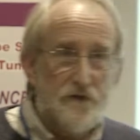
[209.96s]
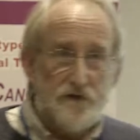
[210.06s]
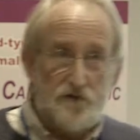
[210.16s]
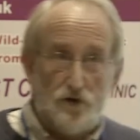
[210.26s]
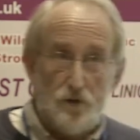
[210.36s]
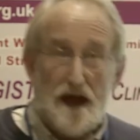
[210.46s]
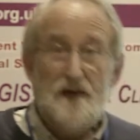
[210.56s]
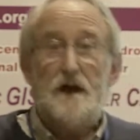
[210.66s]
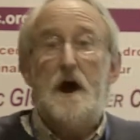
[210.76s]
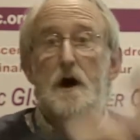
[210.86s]
of this group as
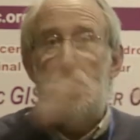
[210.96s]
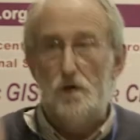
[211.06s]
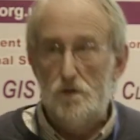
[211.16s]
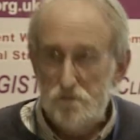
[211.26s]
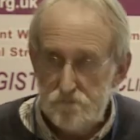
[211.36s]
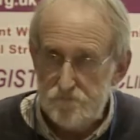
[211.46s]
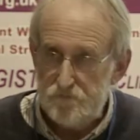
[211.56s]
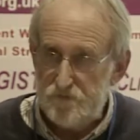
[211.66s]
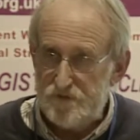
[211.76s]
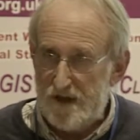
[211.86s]
a whole
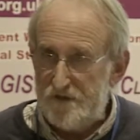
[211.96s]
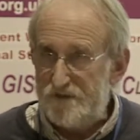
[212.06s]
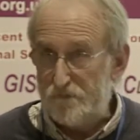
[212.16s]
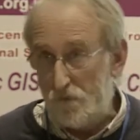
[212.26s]
tend to be